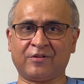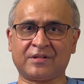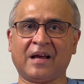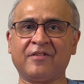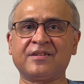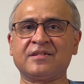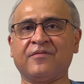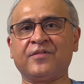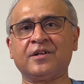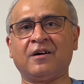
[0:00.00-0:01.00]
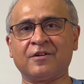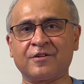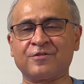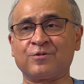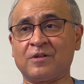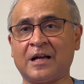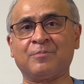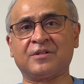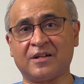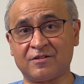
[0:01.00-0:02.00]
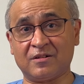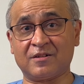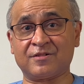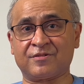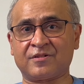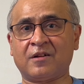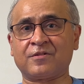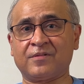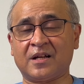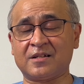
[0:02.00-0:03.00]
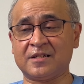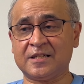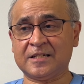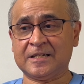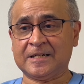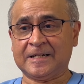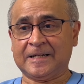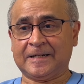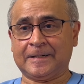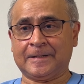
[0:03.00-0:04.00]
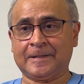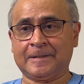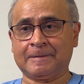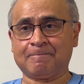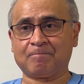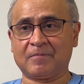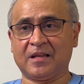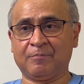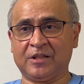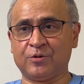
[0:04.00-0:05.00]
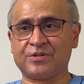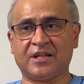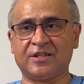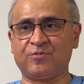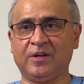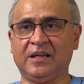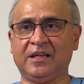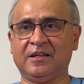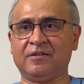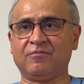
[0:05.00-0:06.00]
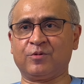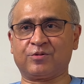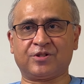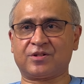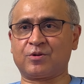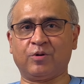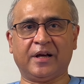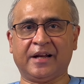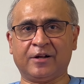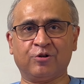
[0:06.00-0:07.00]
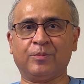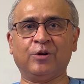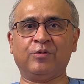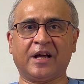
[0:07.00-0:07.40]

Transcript: and was having severe uncontrolled hypertension as a result of that. I mean, those days we would just go ahead and do a balloon